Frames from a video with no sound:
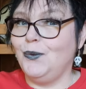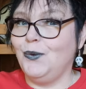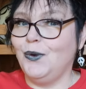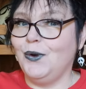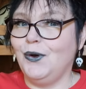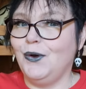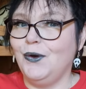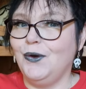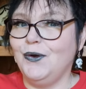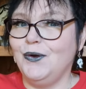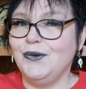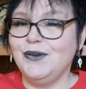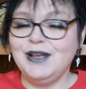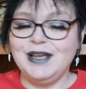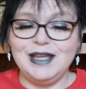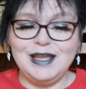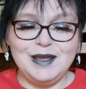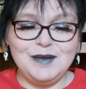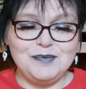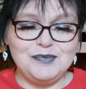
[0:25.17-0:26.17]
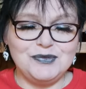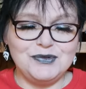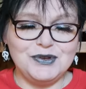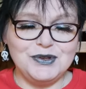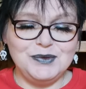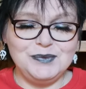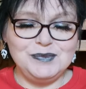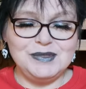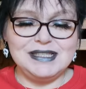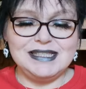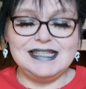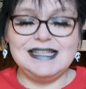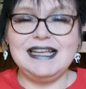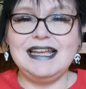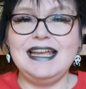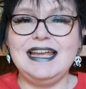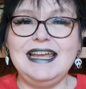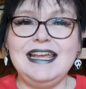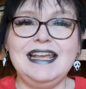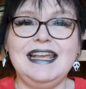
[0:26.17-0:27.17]
Wonky
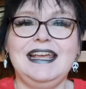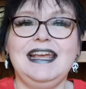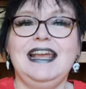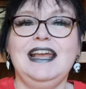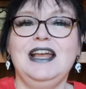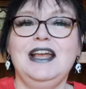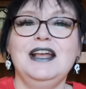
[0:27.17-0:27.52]
Broomstick